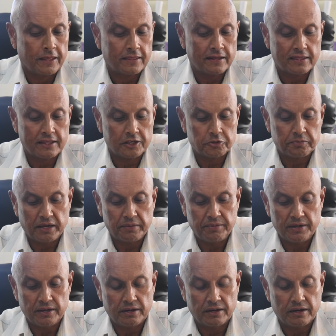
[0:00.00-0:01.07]
that this
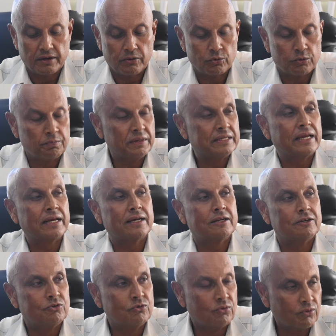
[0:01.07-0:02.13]
baby would be
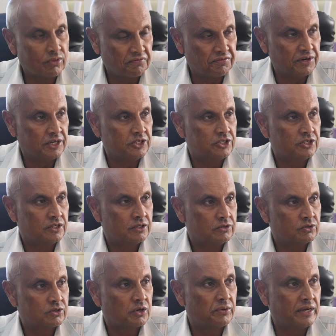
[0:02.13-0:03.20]
taken to the village,
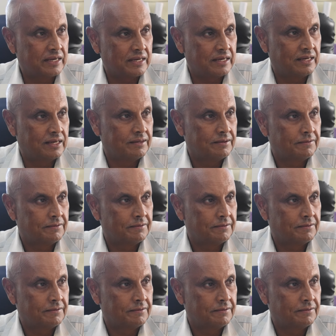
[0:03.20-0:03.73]
to Saweke.